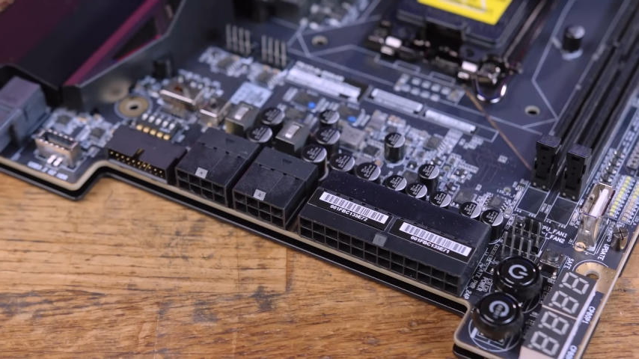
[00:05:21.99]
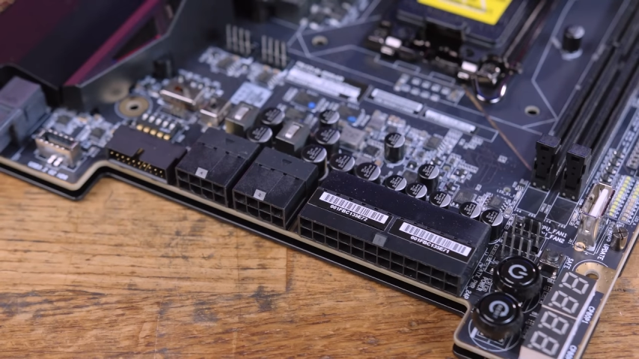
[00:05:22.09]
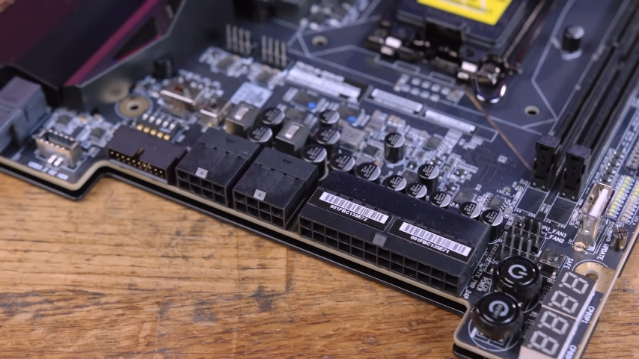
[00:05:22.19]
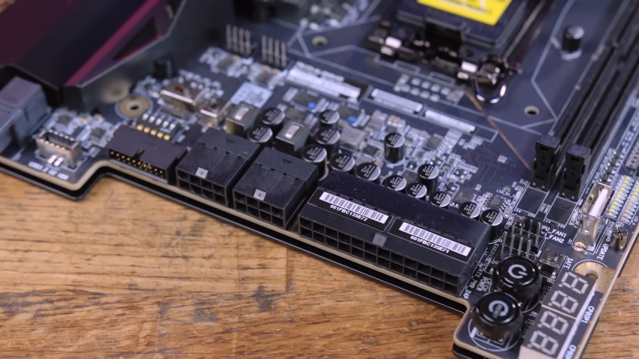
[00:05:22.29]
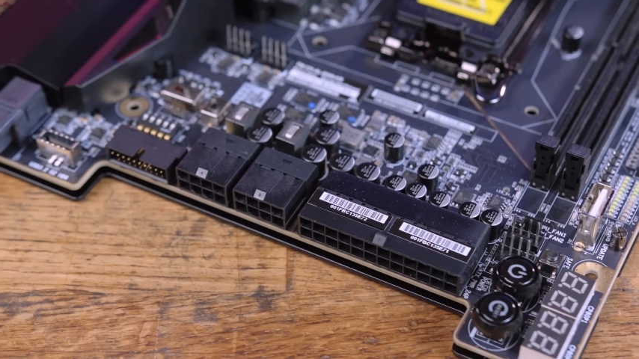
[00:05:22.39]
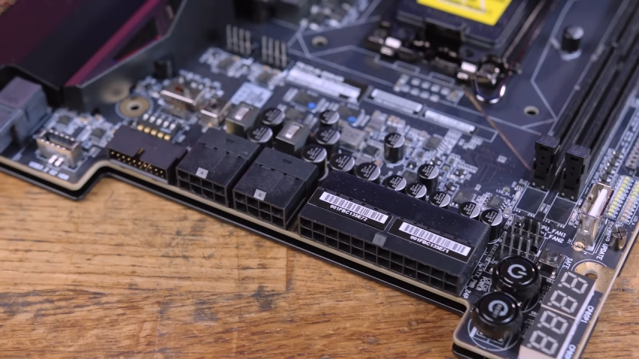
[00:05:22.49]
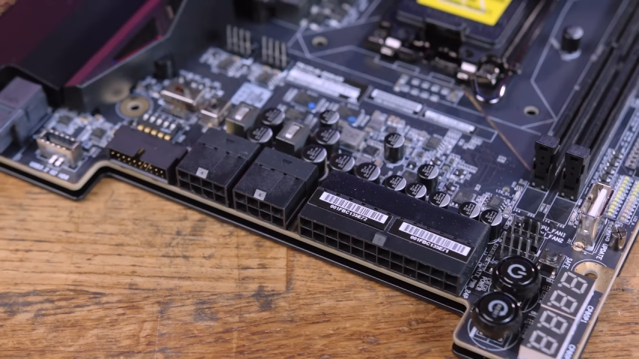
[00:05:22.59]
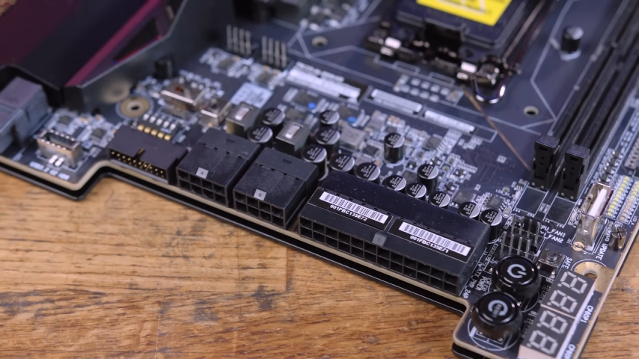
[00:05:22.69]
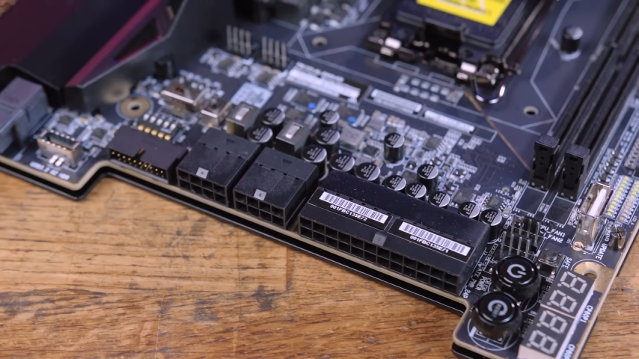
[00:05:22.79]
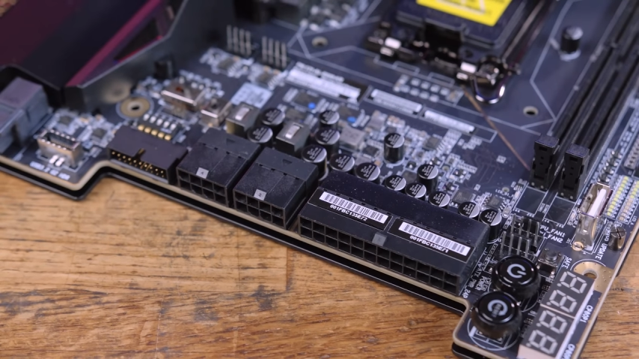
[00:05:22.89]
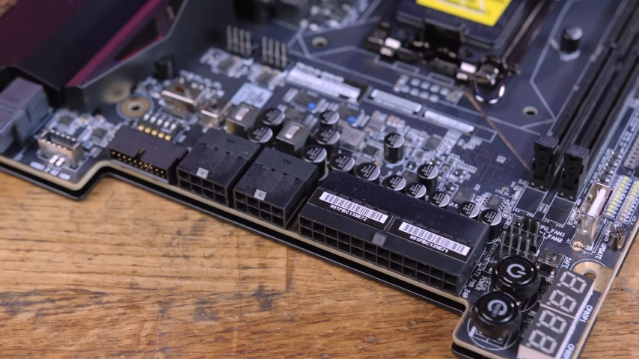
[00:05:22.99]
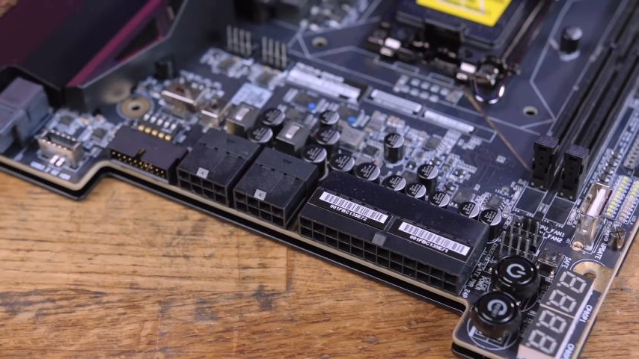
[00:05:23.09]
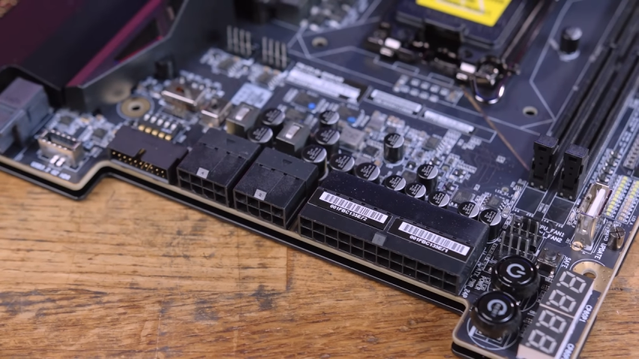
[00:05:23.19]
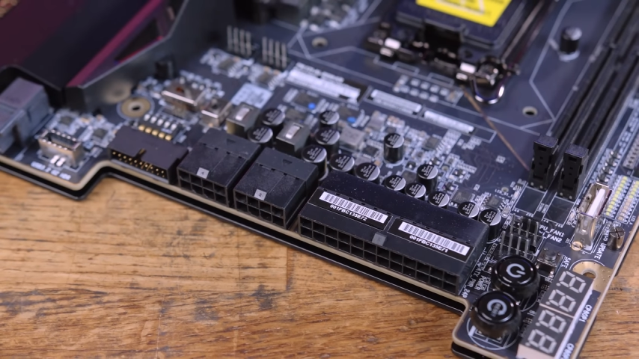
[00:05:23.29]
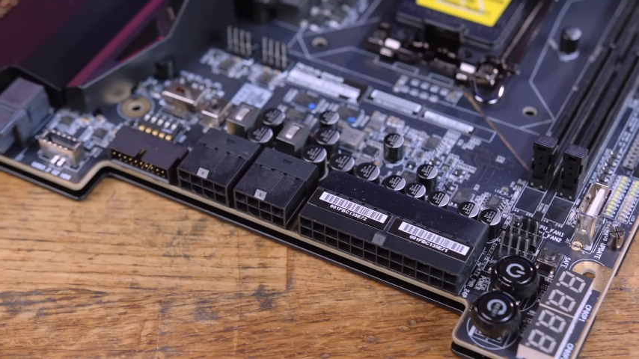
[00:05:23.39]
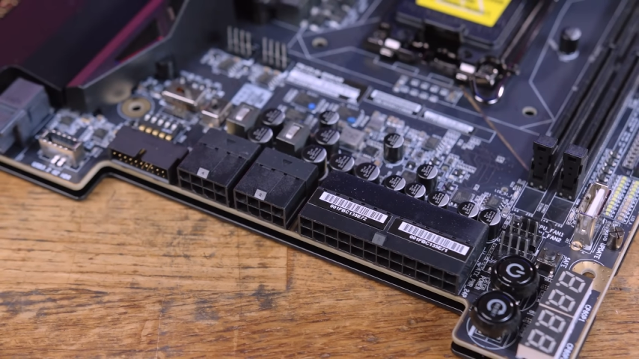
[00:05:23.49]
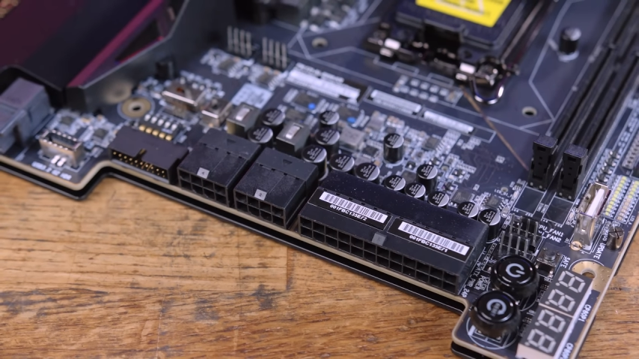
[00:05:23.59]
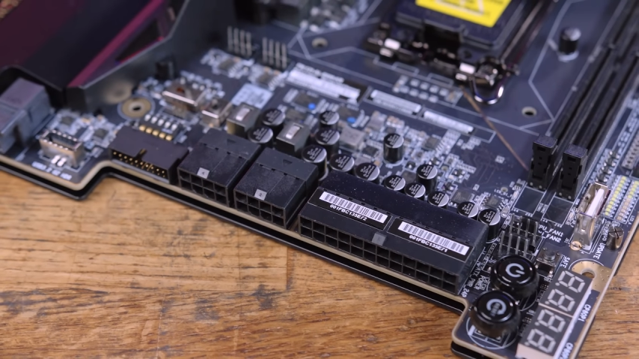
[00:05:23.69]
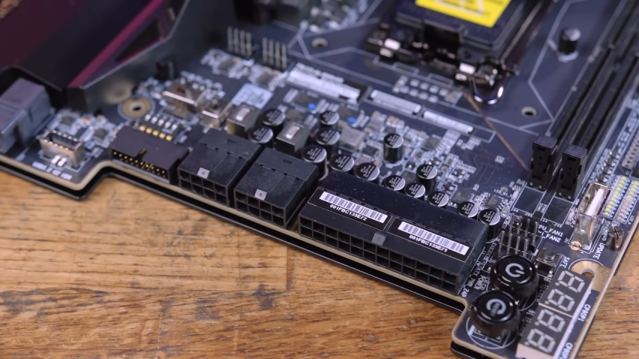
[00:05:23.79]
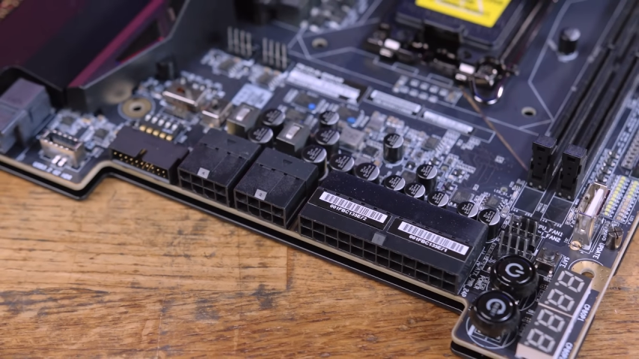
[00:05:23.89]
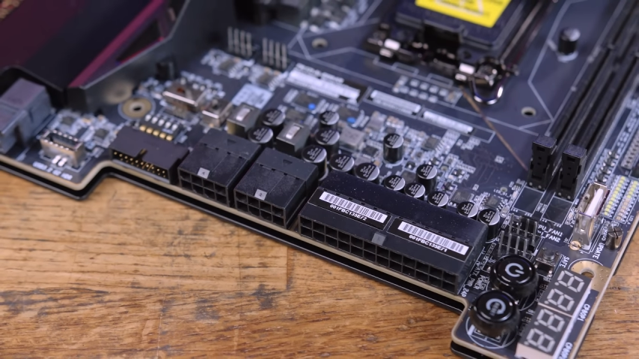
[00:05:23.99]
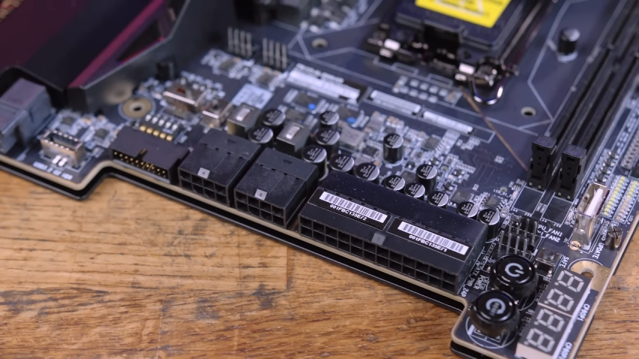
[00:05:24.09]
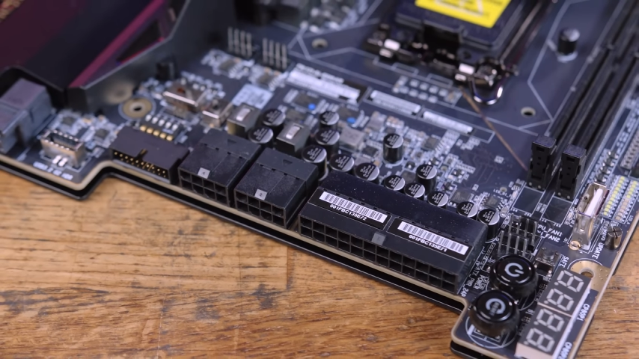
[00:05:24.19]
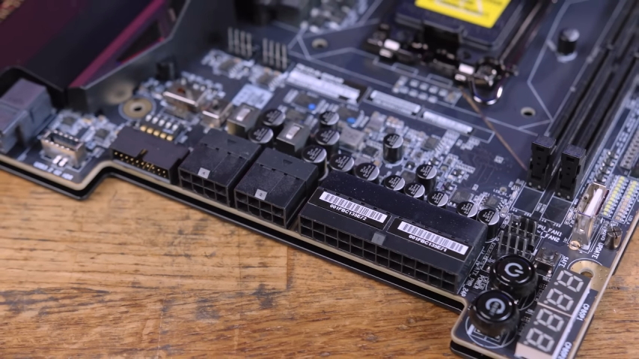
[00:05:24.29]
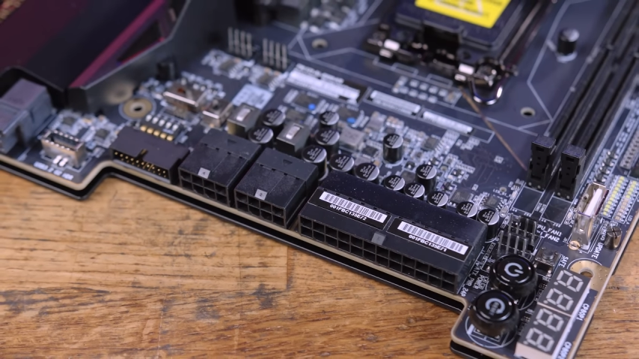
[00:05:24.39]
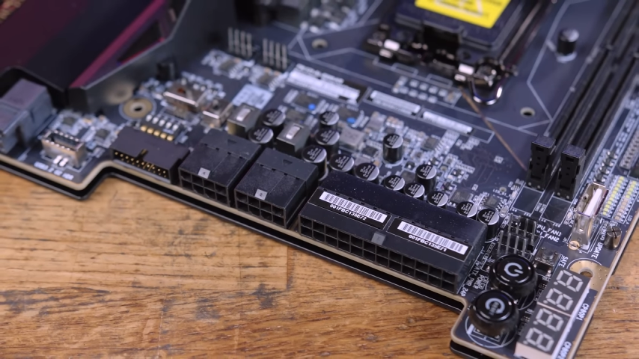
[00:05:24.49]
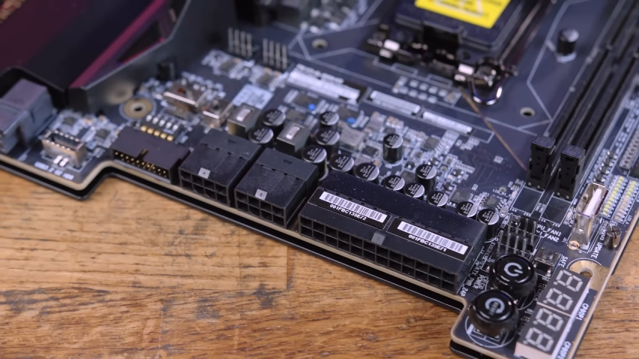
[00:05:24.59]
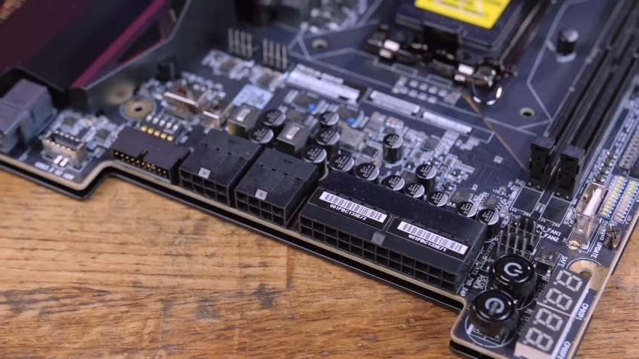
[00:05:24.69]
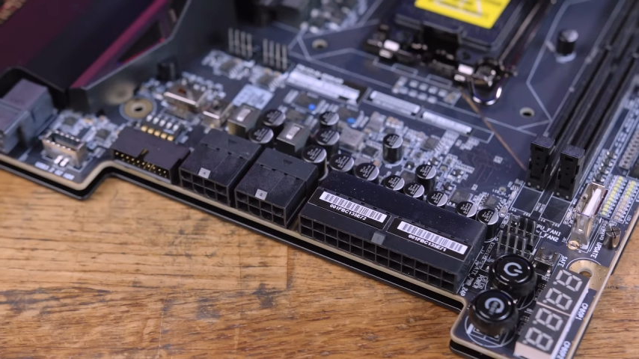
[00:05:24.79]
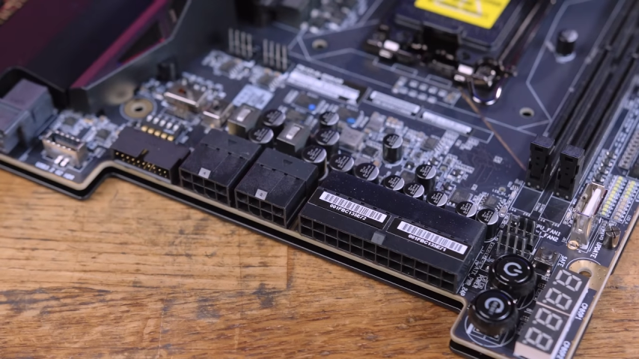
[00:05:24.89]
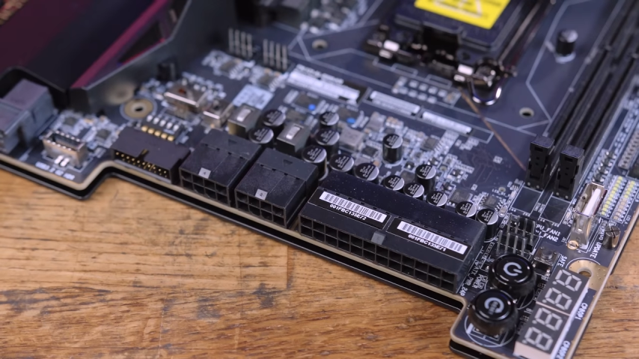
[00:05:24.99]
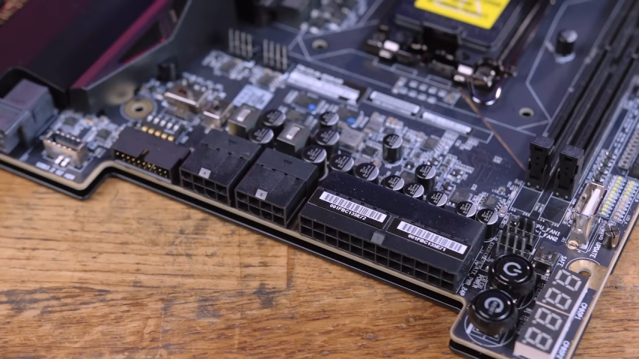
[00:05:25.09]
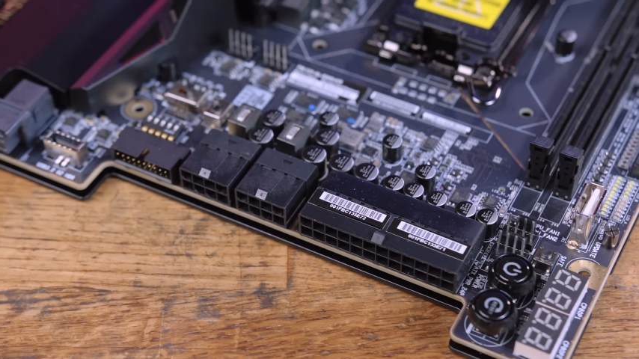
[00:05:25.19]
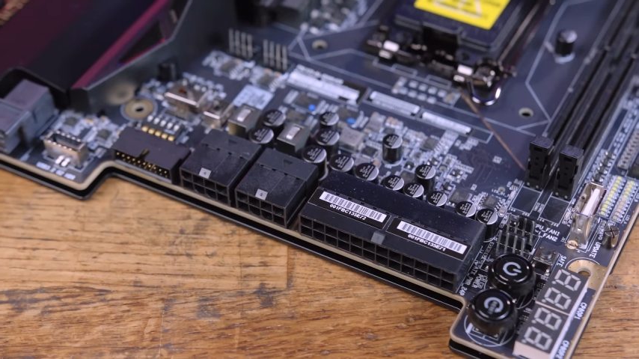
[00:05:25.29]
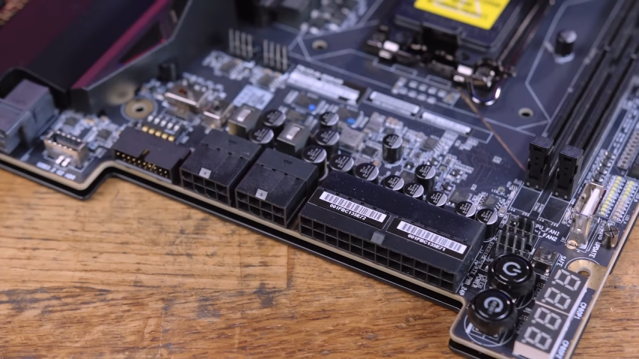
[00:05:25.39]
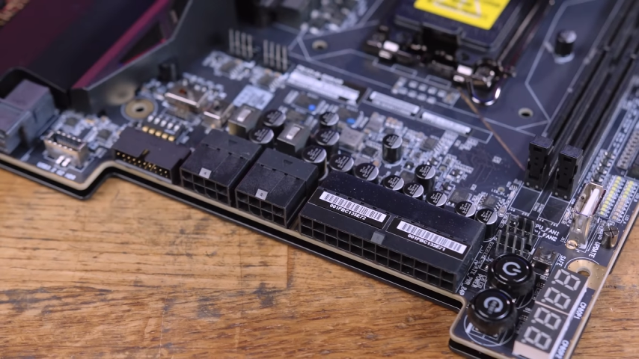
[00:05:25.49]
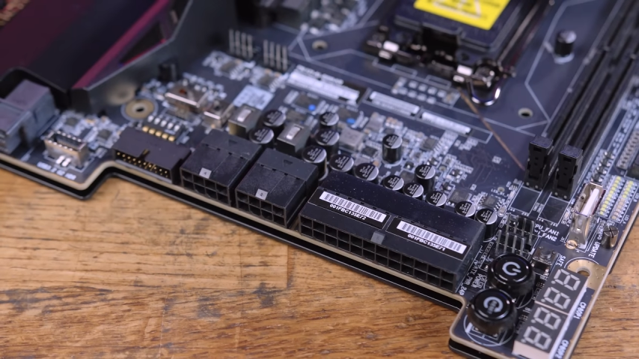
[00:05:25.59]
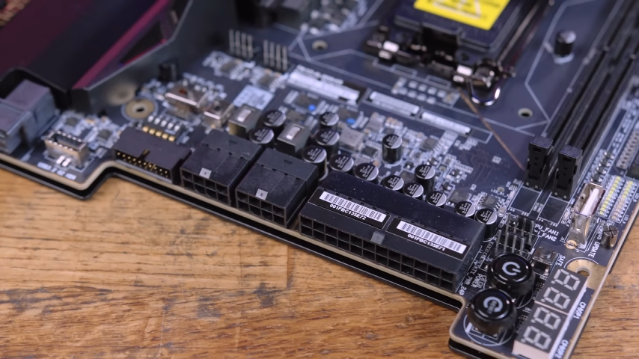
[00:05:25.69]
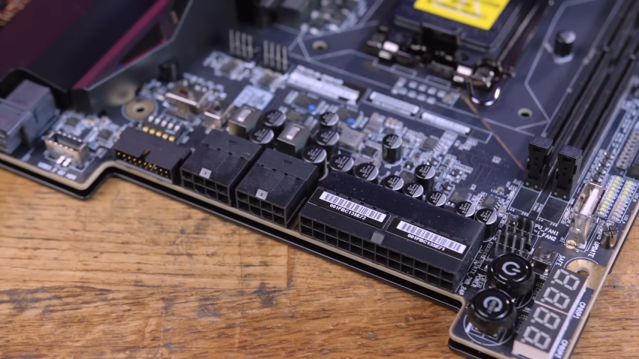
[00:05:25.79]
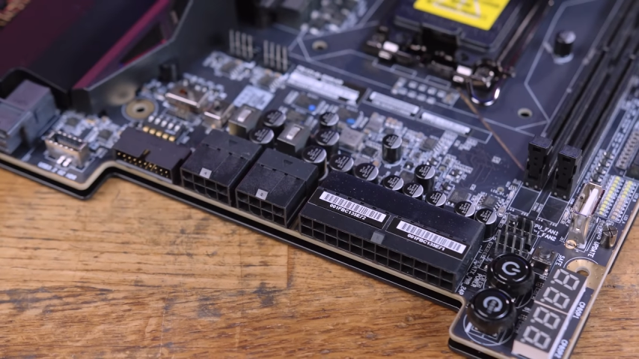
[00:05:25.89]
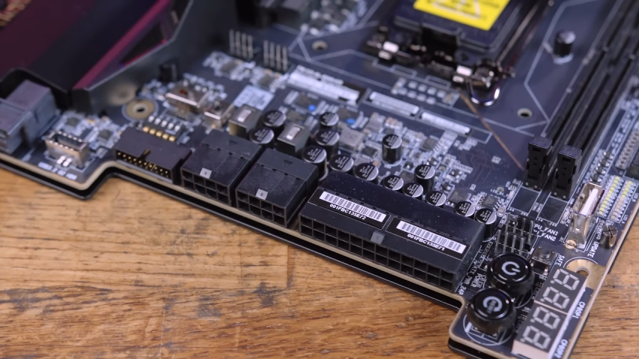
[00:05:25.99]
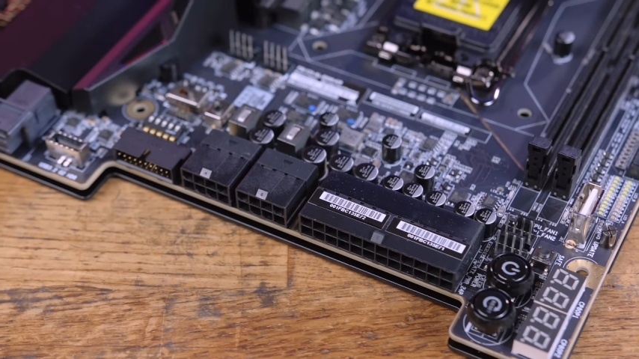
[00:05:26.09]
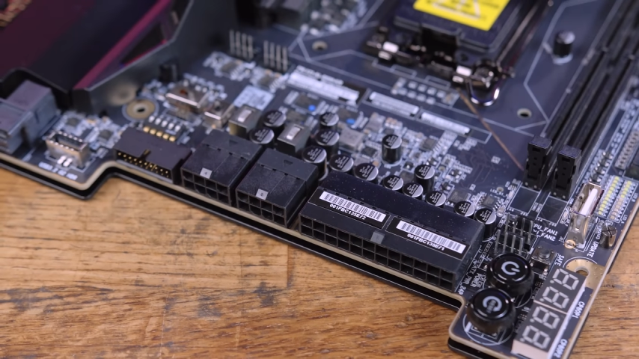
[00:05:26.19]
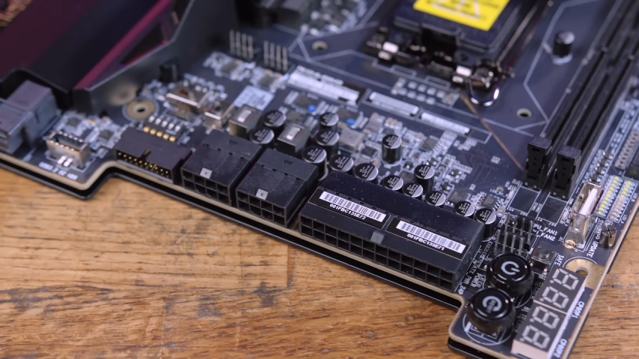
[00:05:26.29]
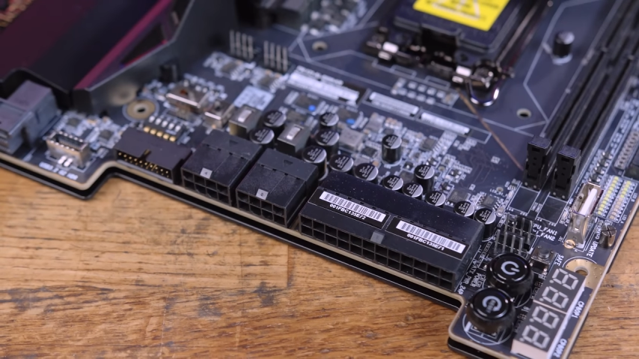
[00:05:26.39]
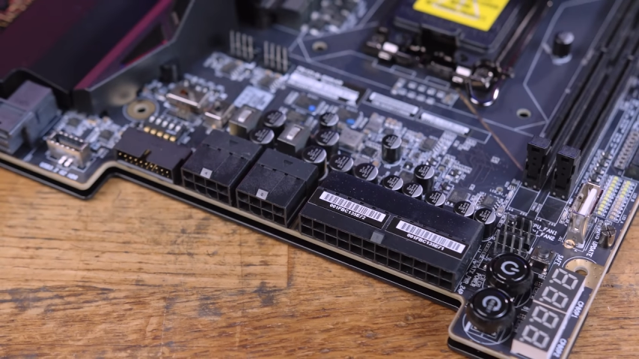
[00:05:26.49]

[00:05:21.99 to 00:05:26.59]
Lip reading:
No face is visible, so there are no lips to read.